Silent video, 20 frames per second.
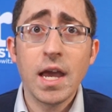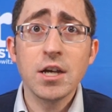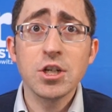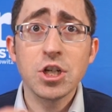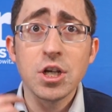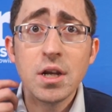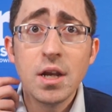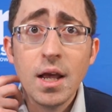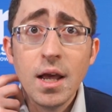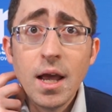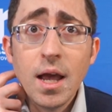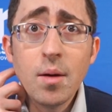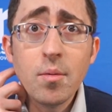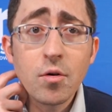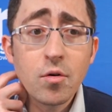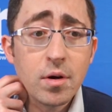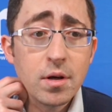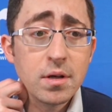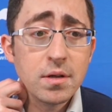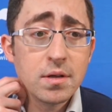Haitian
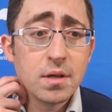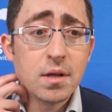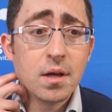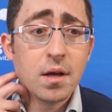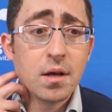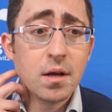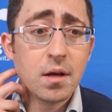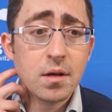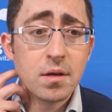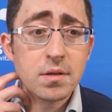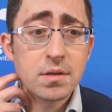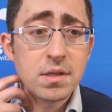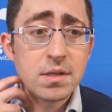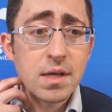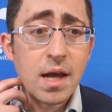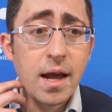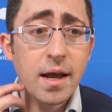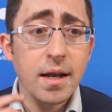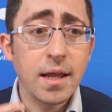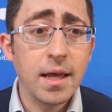Immigrant
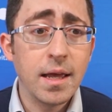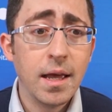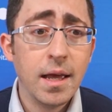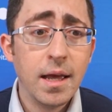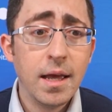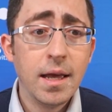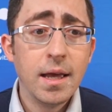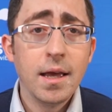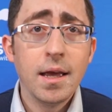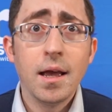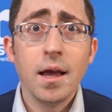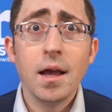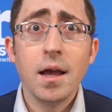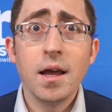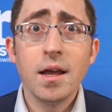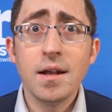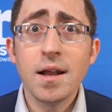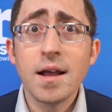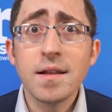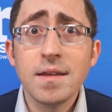Society,
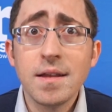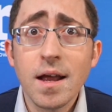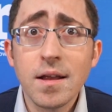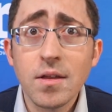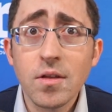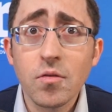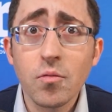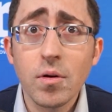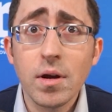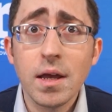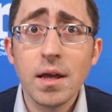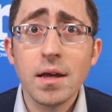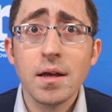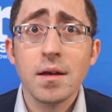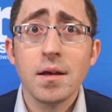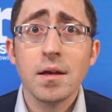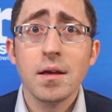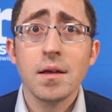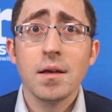in 1993.